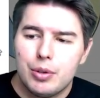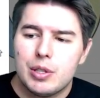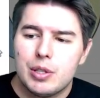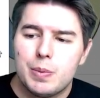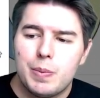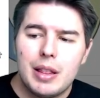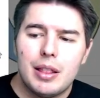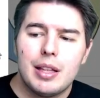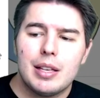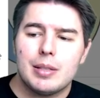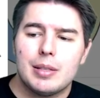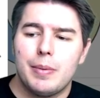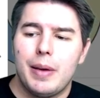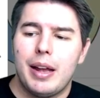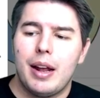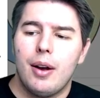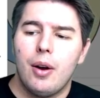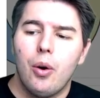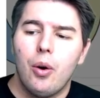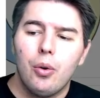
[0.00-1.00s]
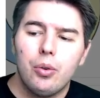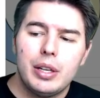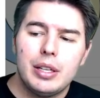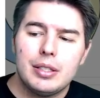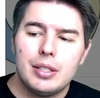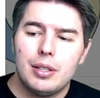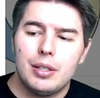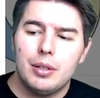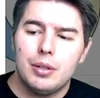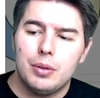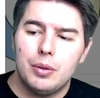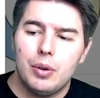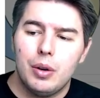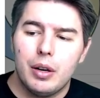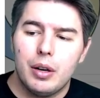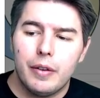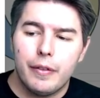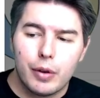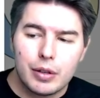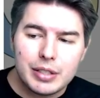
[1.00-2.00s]
Spend this mana only to
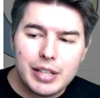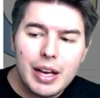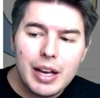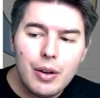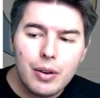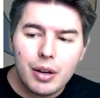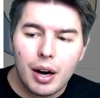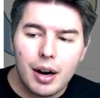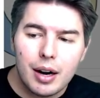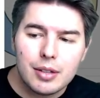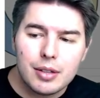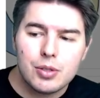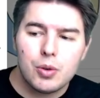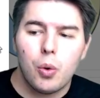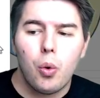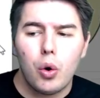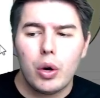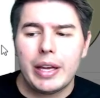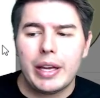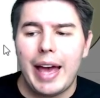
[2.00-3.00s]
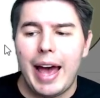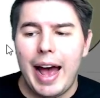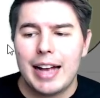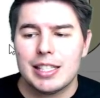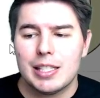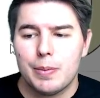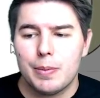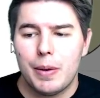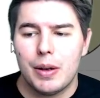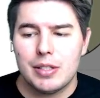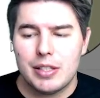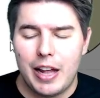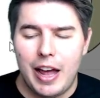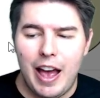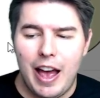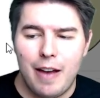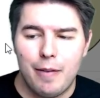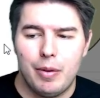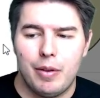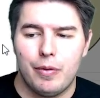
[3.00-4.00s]
foretell cards or cast spells that
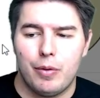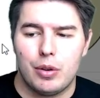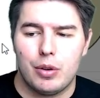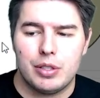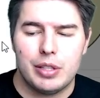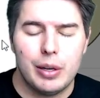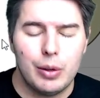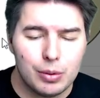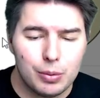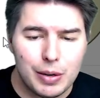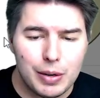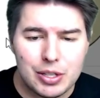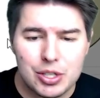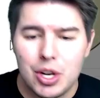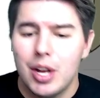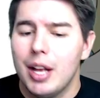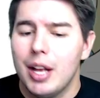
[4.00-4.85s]
have been foretold, which